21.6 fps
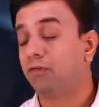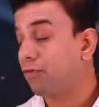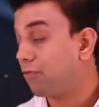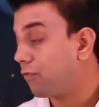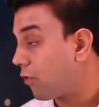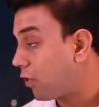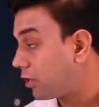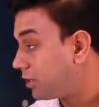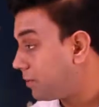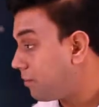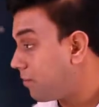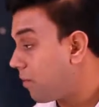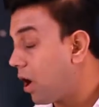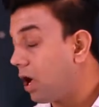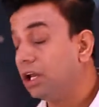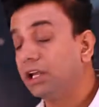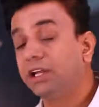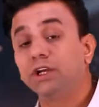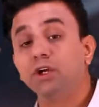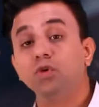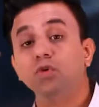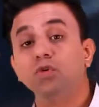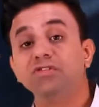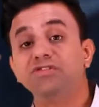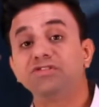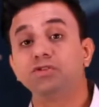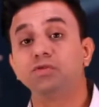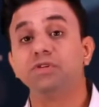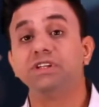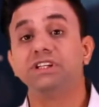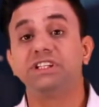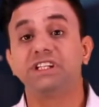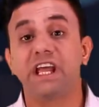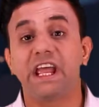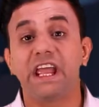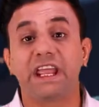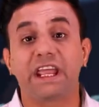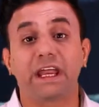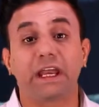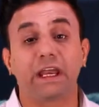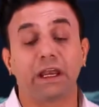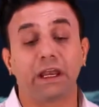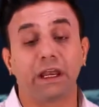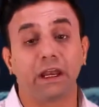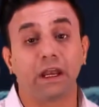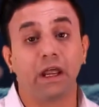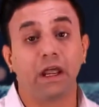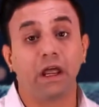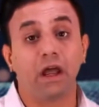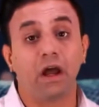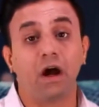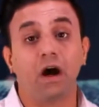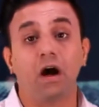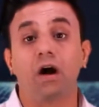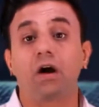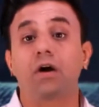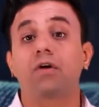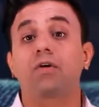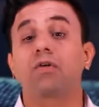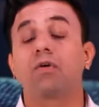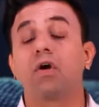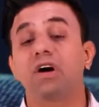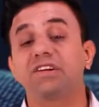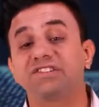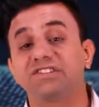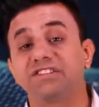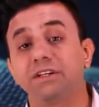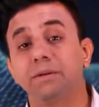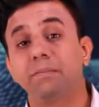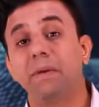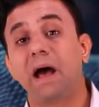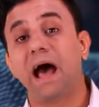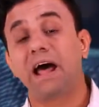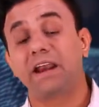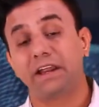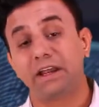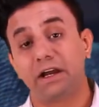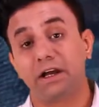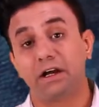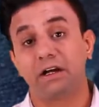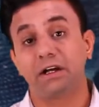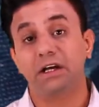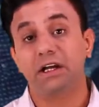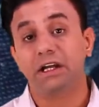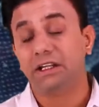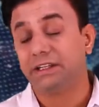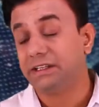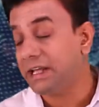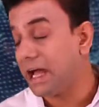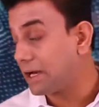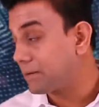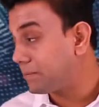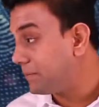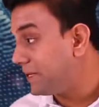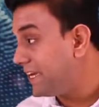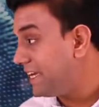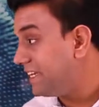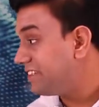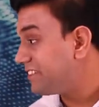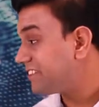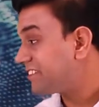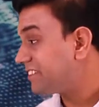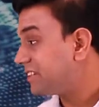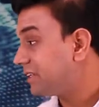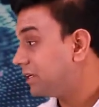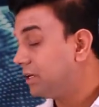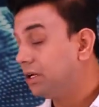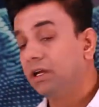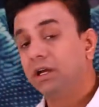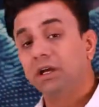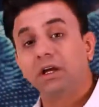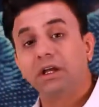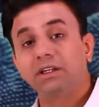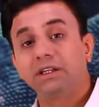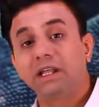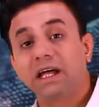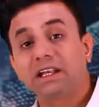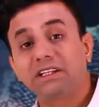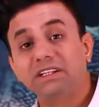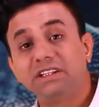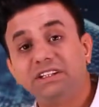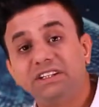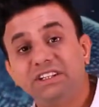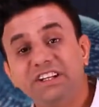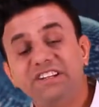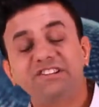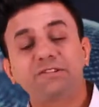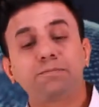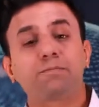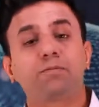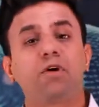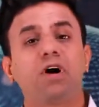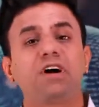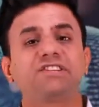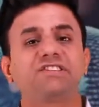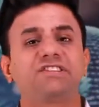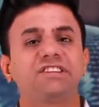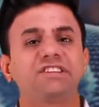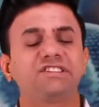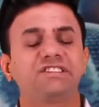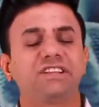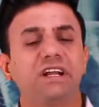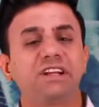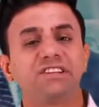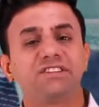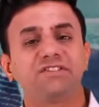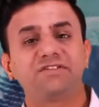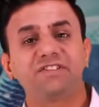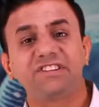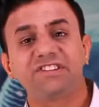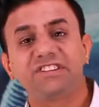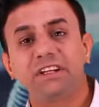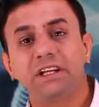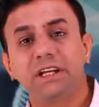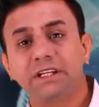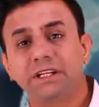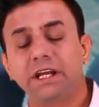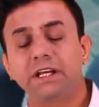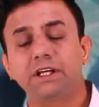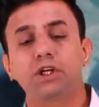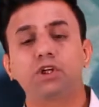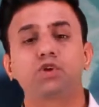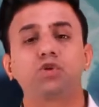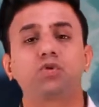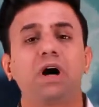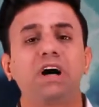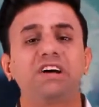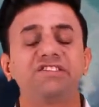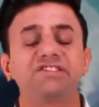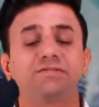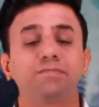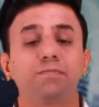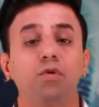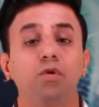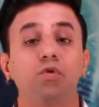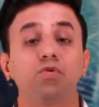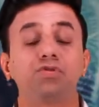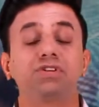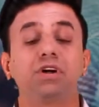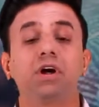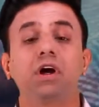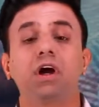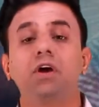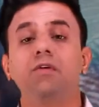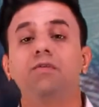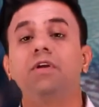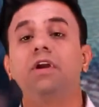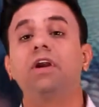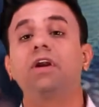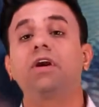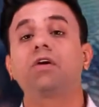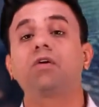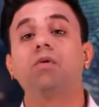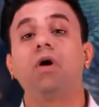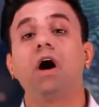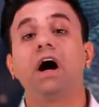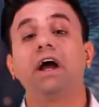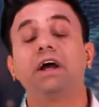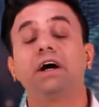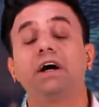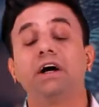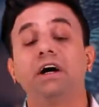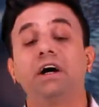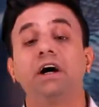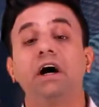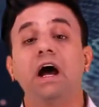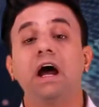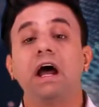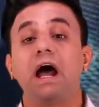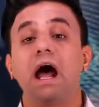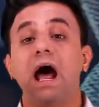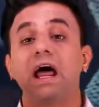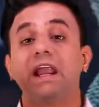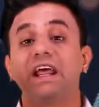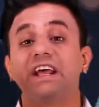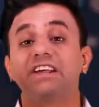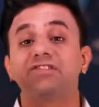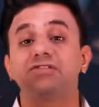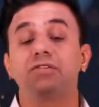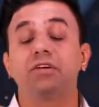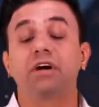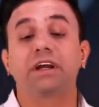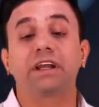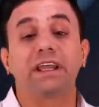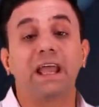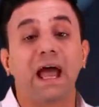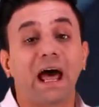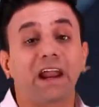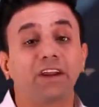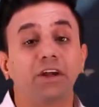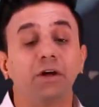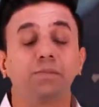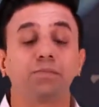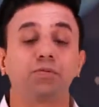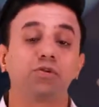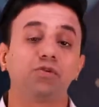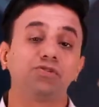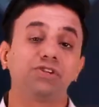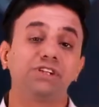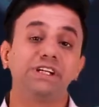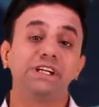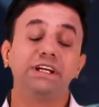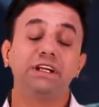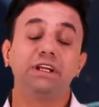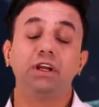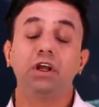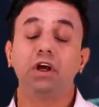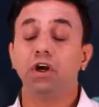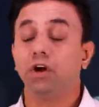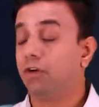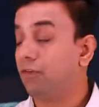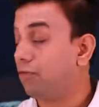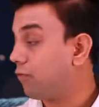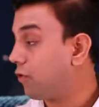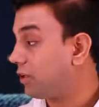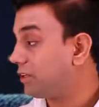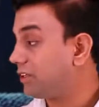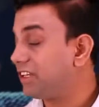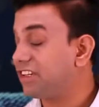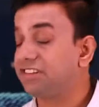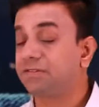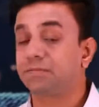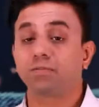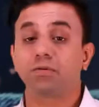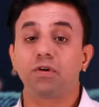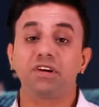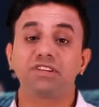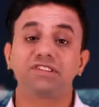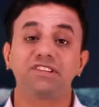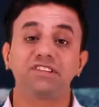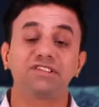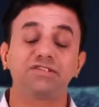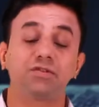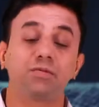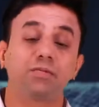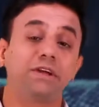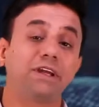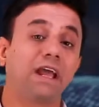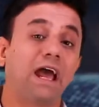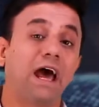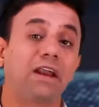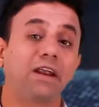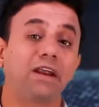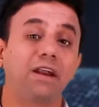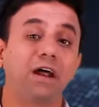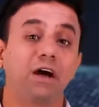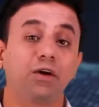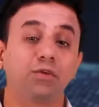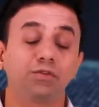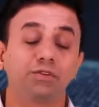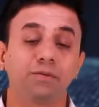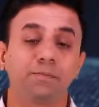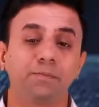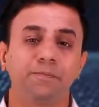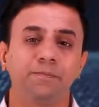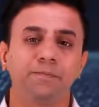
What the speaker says: for the molecules to be taken across the barrier. That means that this process, that is facilitated transport, will require an extra carrier protein for this process to be carried out.